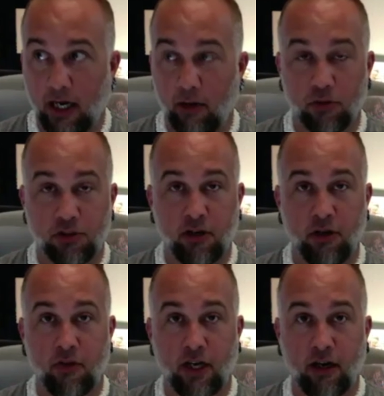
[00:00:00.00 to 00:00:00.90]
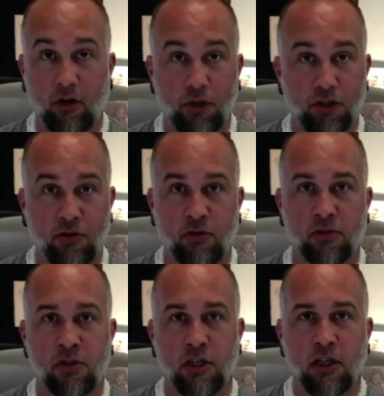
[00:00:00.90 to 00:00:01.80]
will tell you that
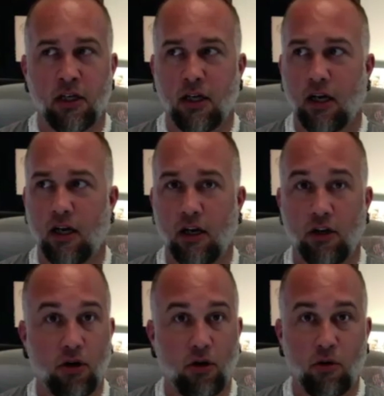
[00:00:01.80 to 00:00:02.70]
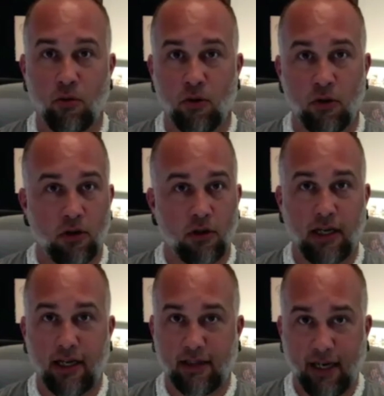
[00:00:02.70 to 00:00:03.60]
originals go
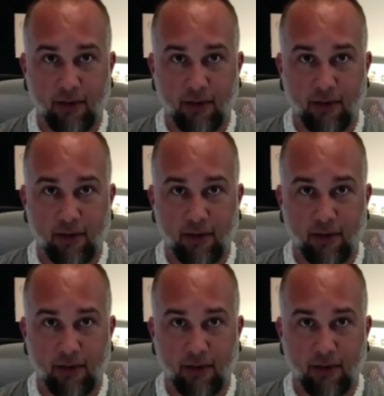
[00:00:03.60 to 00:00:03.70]
like that.